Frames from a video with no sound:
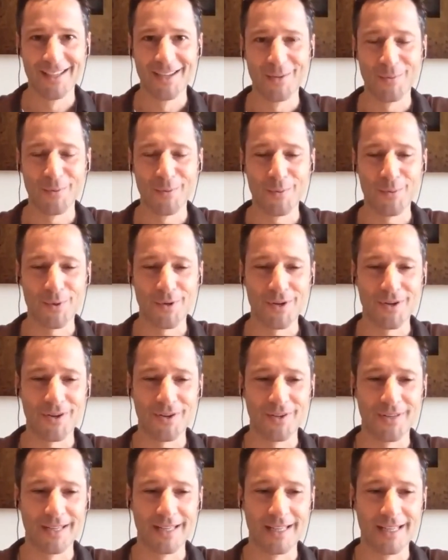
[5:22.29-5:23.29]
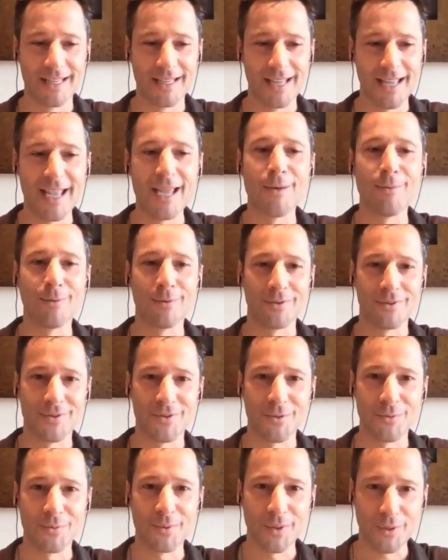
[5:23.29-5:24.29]
we were able
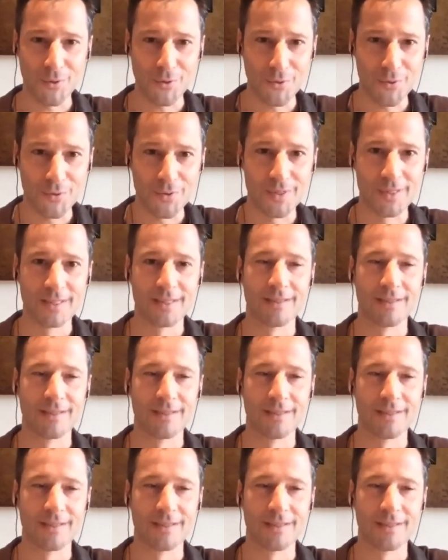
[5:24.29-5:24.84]
to recruit